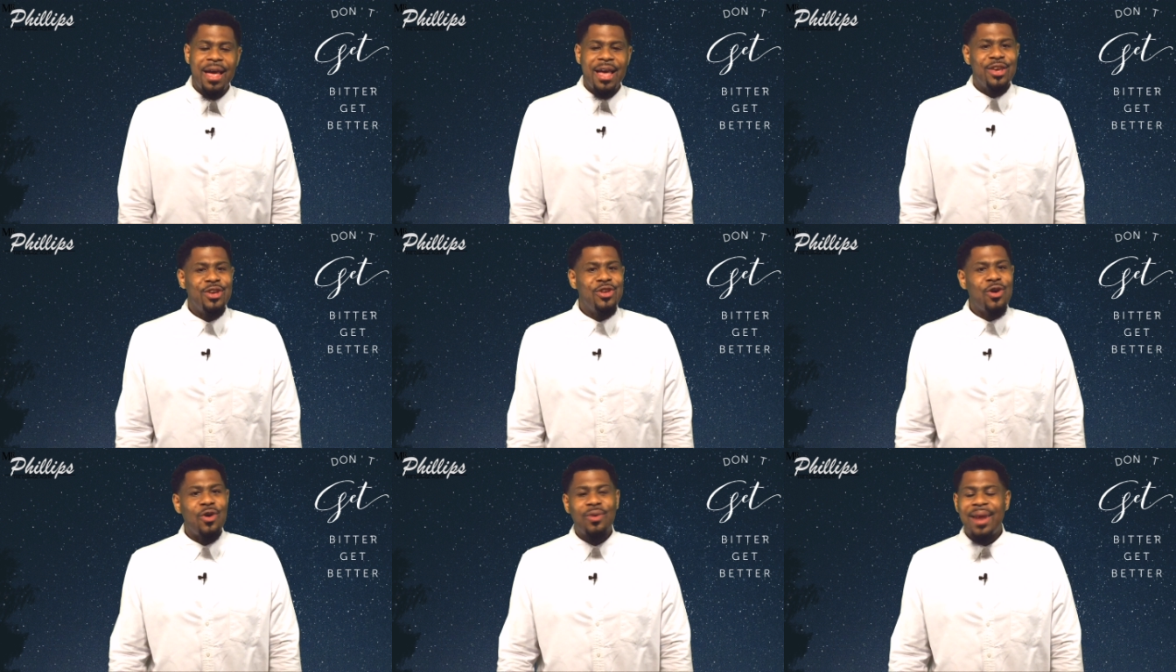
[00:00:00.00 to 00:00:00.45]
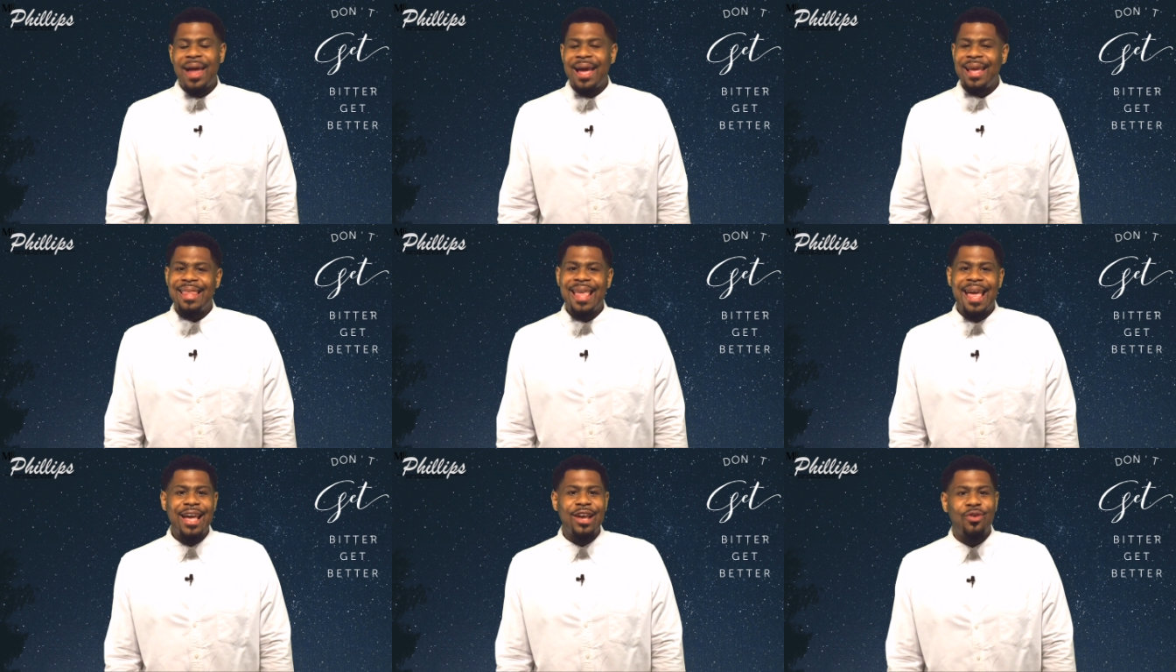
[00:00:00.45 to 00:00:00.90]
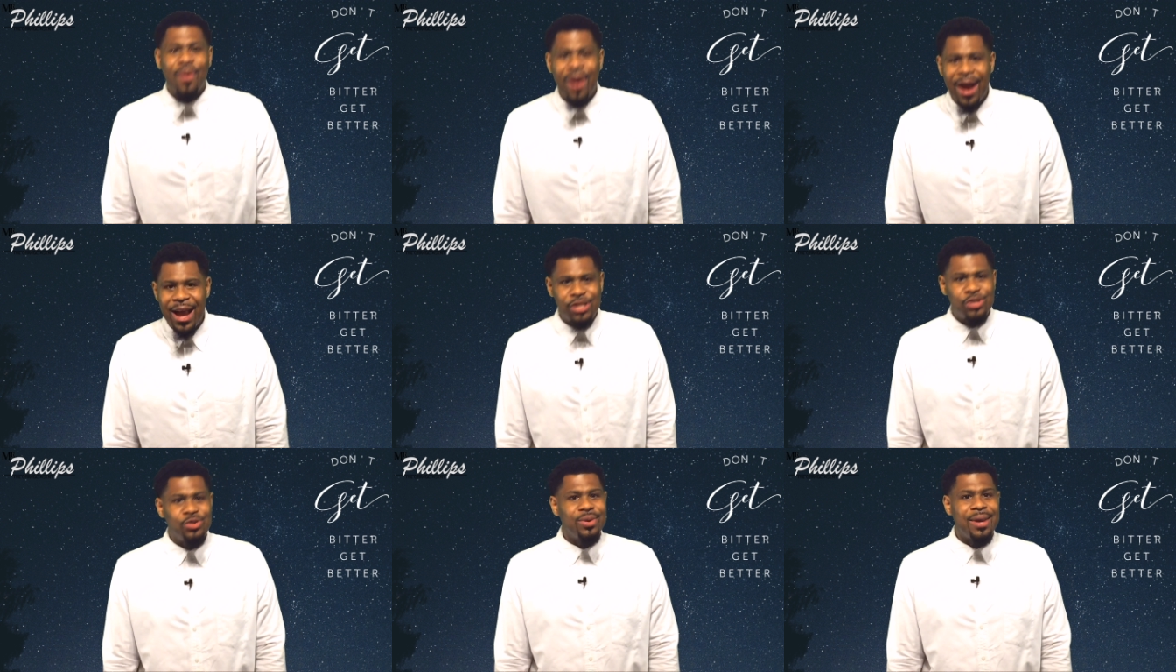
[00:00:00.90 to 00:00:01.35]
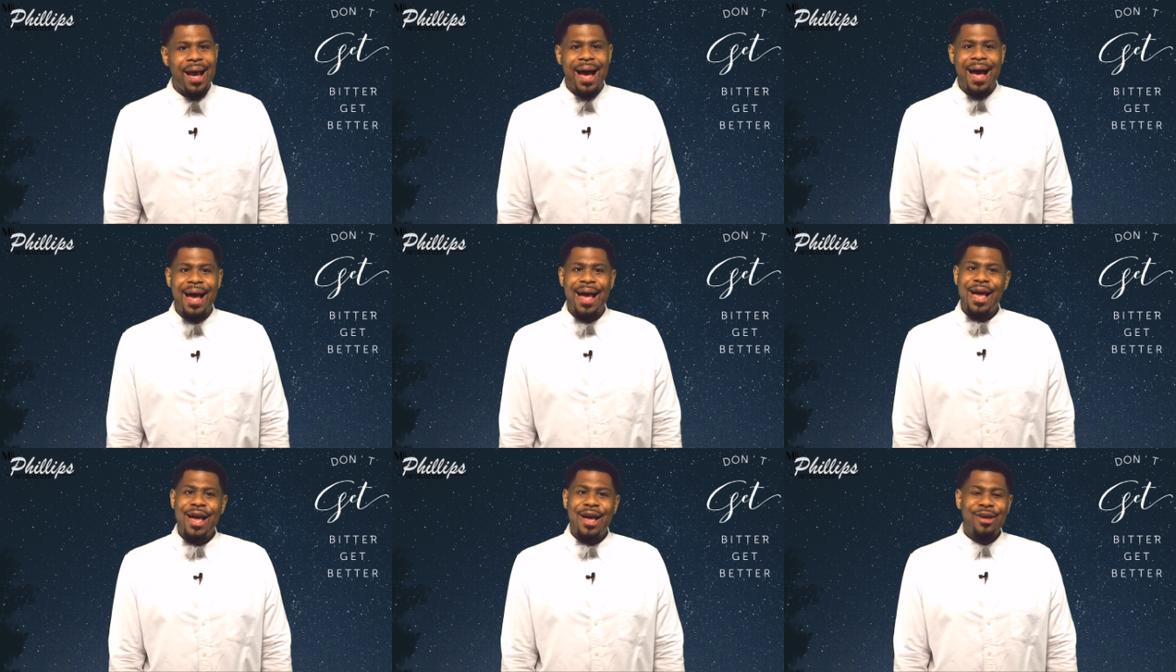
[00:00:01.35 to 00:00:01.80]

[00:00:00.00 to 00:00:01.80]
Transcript: you don't like that grade you got,